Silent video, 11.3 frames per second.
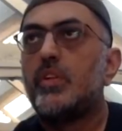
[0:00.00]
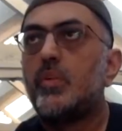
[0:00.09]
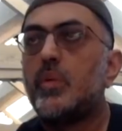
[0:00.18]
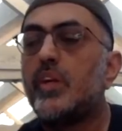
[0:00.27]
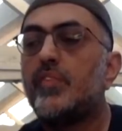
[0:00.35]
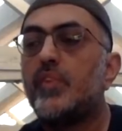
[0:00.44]
We
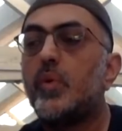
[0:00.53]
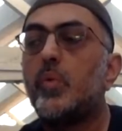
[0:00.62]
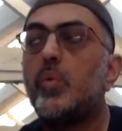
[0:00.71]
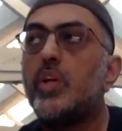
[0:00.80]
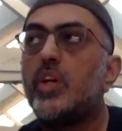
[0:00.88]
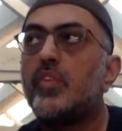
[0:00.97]
have no
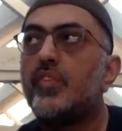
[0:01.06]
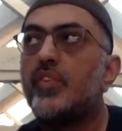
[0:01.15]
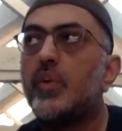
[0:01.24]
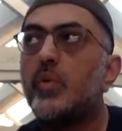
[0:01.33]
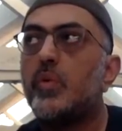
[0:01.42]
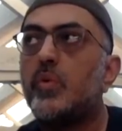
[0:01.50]
way of
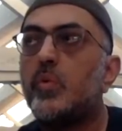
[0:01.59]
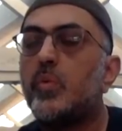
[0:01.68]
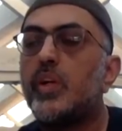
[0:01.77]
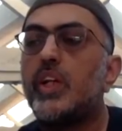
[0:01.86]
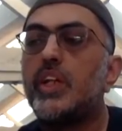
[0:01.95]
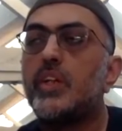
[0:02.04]
knowing
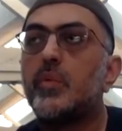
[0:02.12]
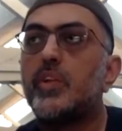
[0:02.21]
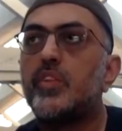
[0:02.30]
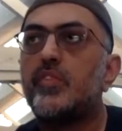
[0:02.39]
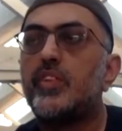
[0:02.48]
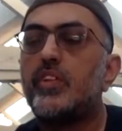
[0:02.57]
when
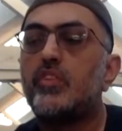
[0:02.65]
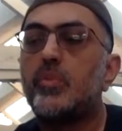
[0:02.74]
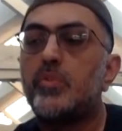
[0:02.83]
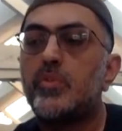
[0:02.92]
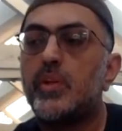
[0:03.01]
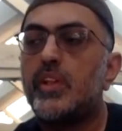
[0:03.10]
the verse
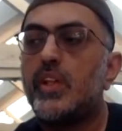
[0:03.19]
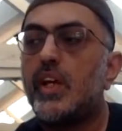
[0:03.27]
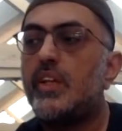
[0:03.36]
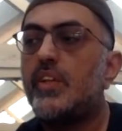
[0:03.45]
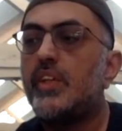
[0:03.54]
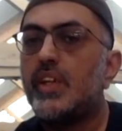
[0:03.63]
comes to an
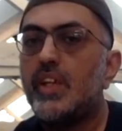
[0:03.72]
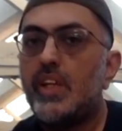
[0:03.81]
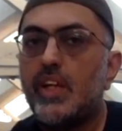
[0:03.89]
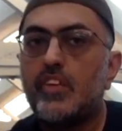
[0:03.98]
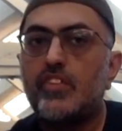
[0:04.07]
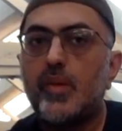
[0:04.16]
end
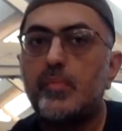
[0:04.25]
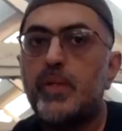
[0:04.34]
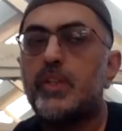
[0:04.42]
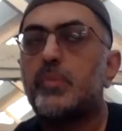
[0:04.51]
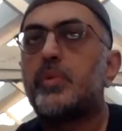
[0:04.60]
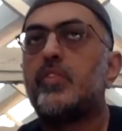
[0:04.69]
except by
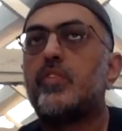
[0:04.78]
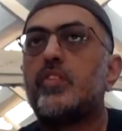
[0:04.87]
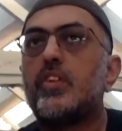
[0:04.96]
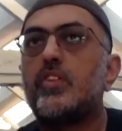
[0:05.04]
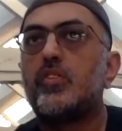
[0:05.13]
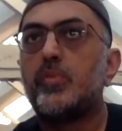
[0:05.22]
the Prophet
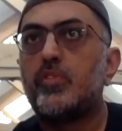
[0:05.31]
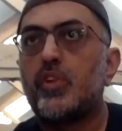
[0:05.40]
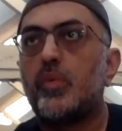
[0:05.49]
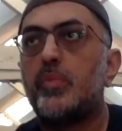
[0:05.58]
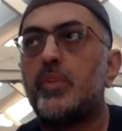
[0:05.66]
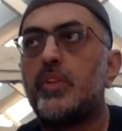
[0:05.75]

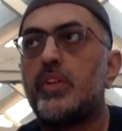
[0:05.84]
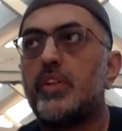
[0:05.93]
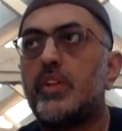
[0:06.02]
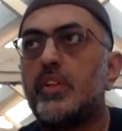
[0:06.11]
stopping there.